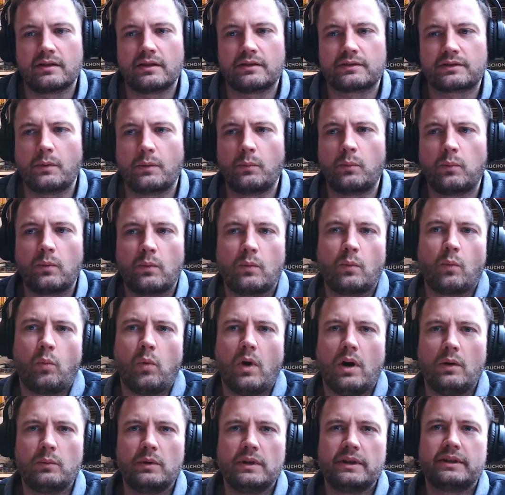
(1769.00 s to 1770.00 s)
So
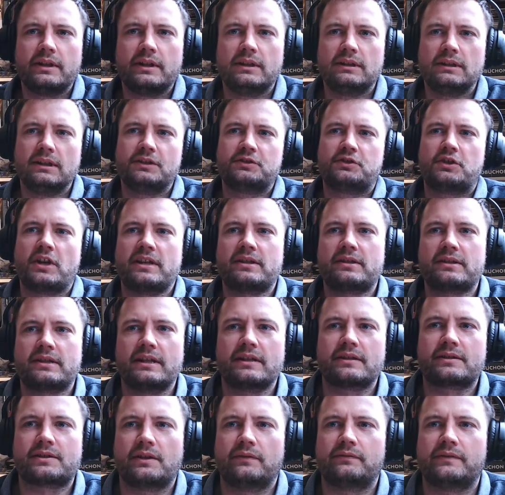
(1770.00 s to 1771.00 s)
what were the
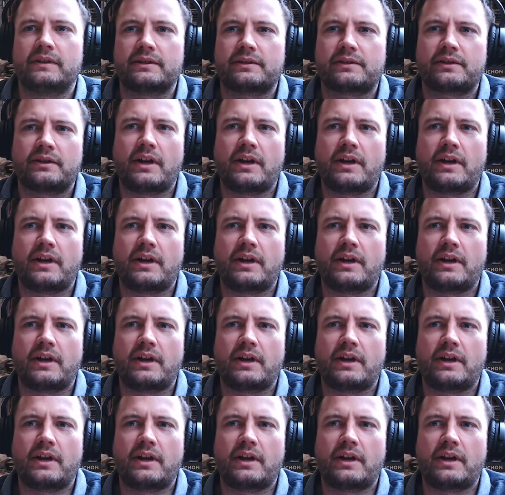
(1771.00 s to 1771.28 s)
logistics of it?